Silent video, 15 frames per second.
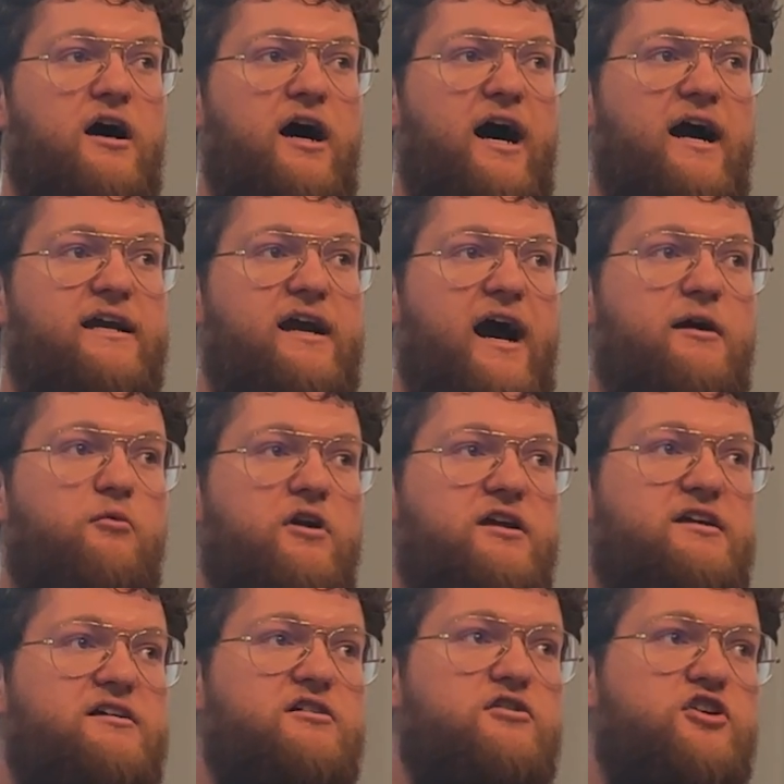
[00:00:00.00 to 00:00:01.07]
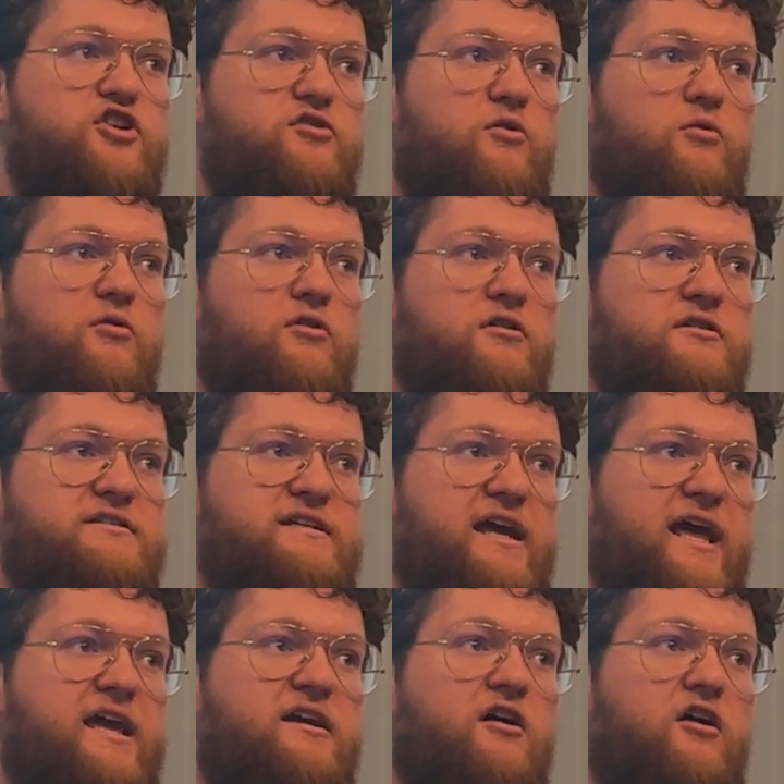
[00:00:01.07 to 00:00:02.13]
I want to hear your
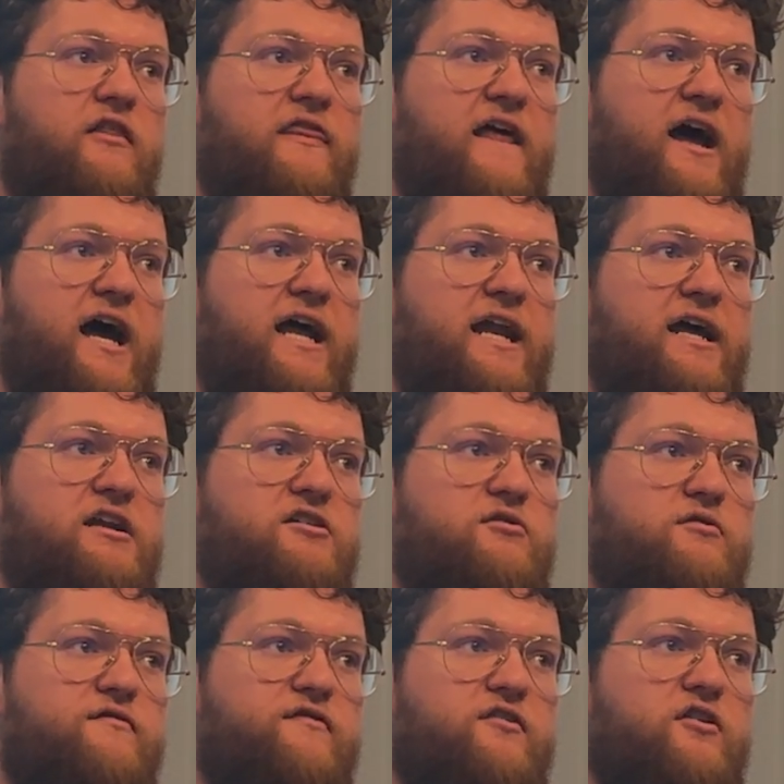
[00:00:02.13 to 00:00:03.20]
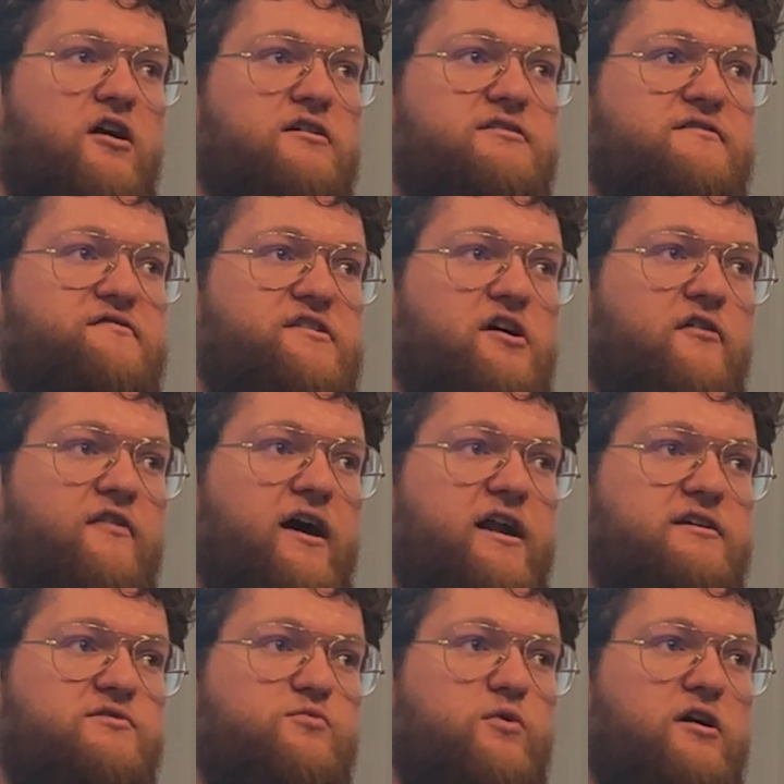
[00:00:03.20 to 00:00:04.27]
take on that and your philosophy on that
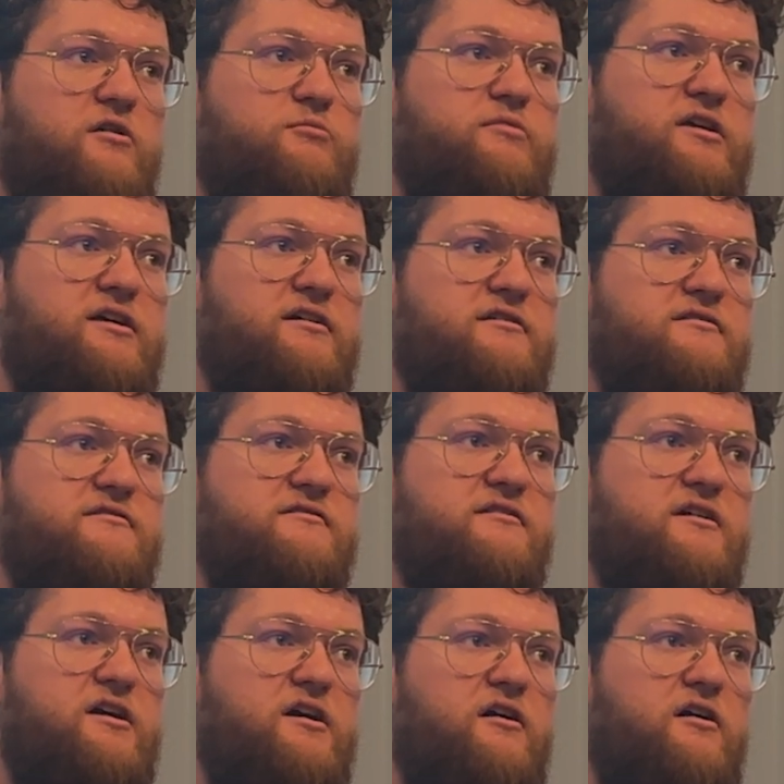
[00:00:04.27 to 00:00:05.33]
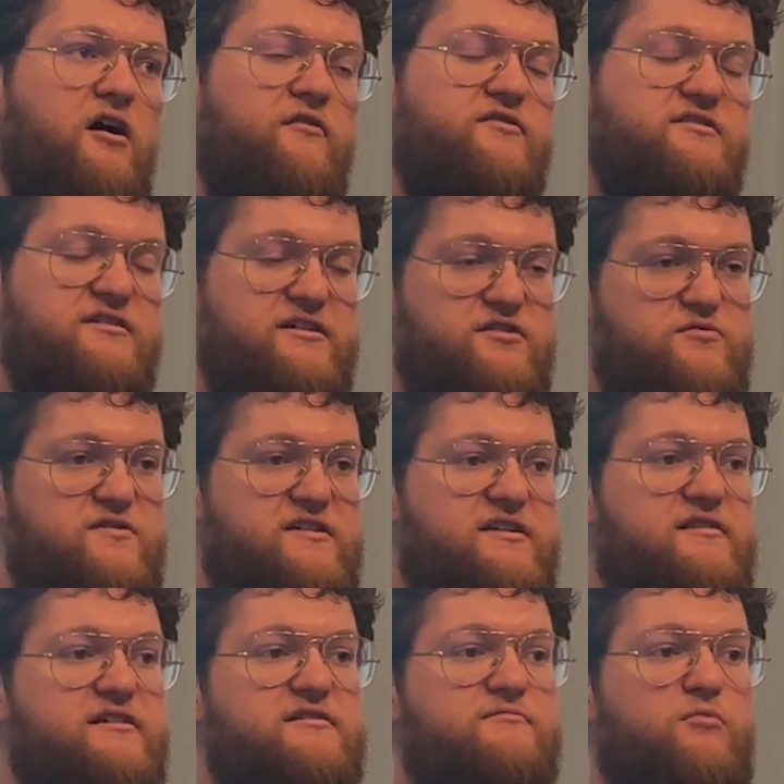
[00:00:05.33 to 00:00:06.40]
as well, because obviously you see
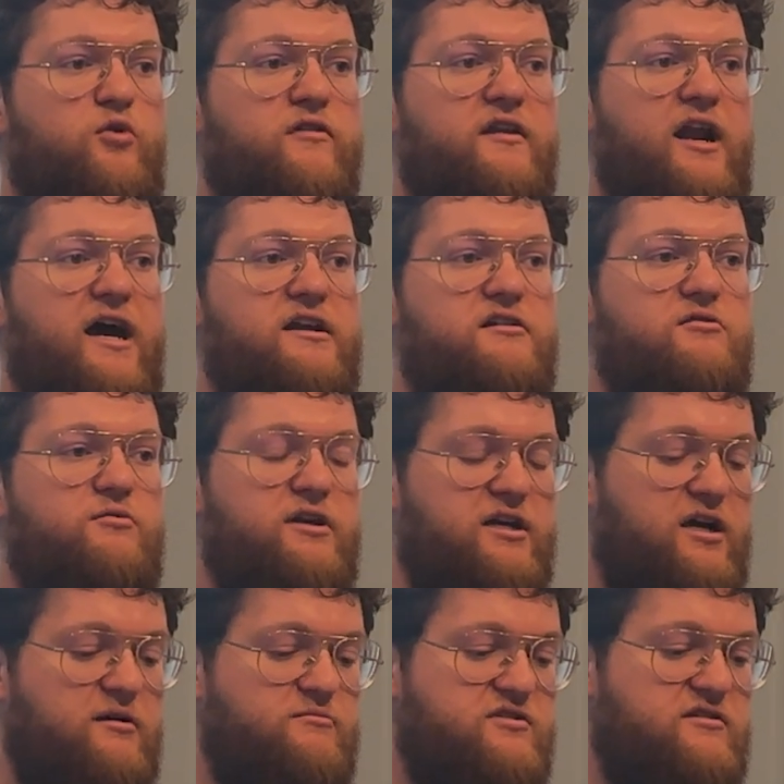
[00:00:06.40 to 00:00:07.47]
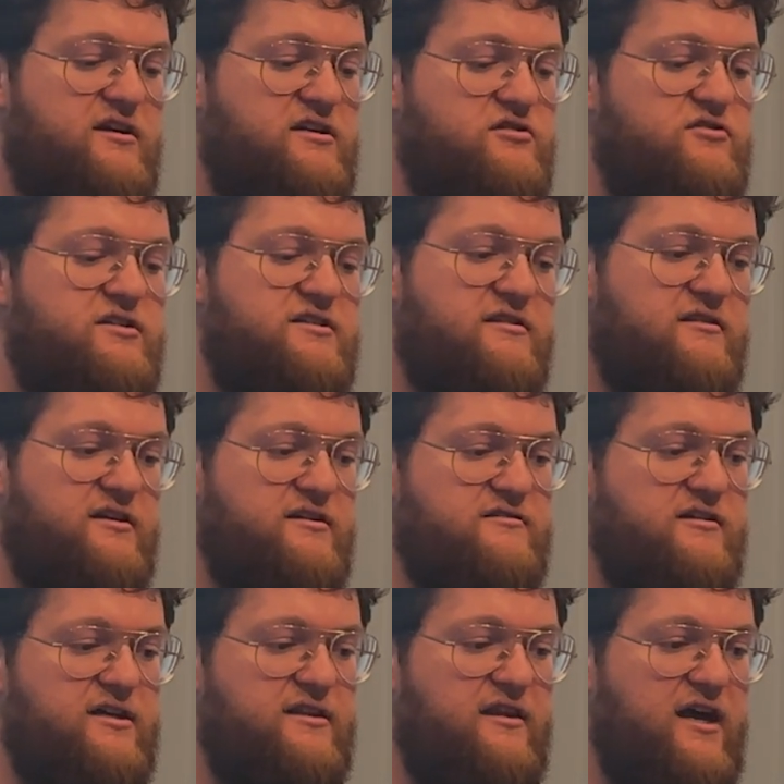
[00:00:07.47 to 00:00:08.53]
this more than I do when it comes to injuries and things
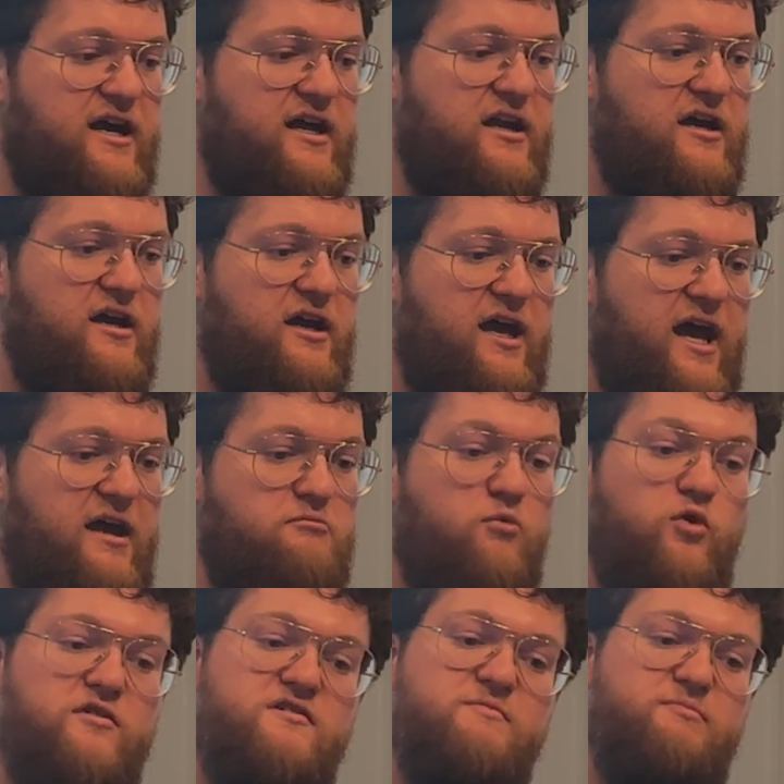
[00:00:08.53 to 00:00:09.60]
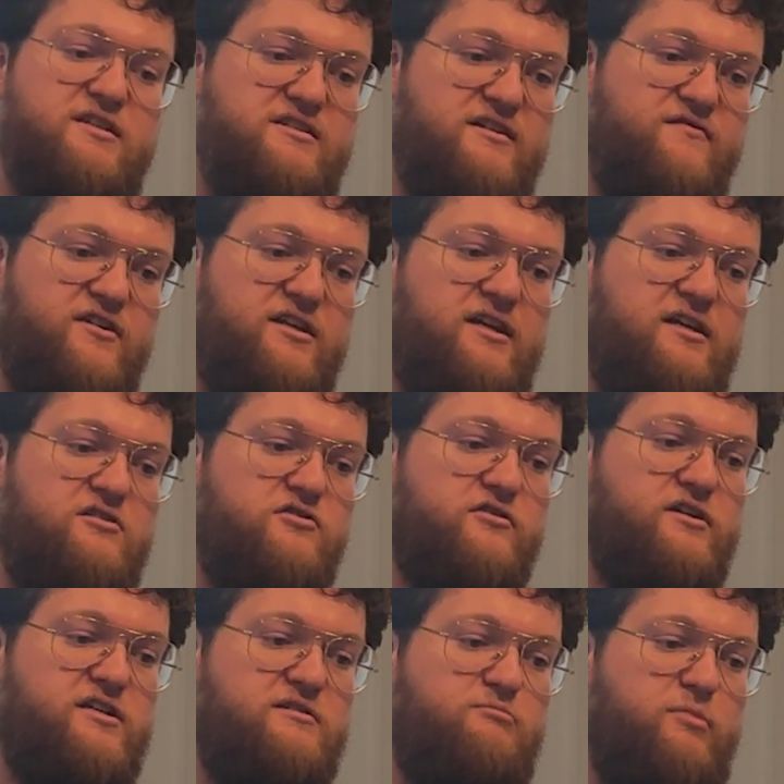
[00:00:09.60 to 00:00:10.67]
like that, and more specific to
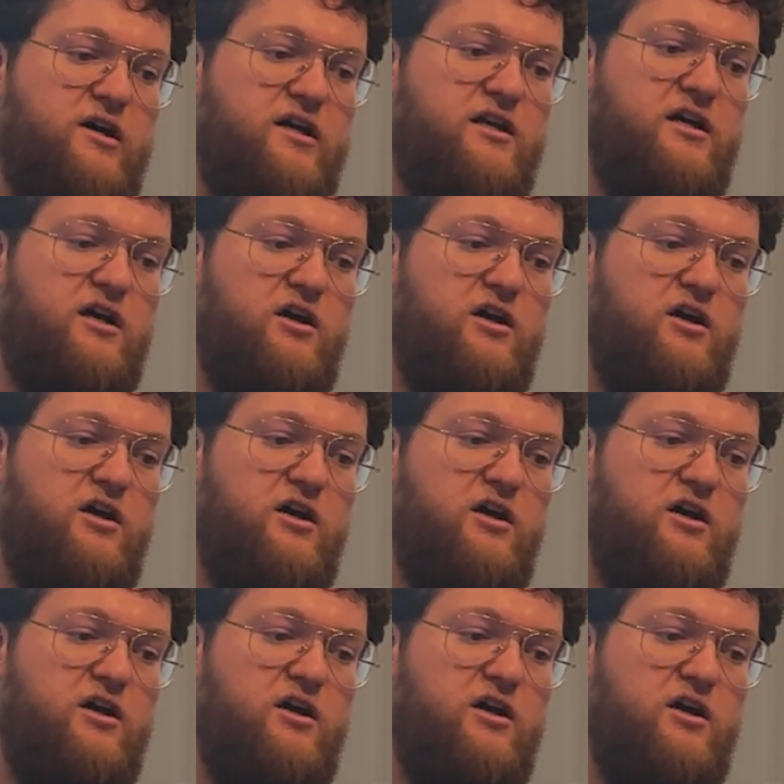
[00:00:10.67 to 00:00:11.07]
injuries. But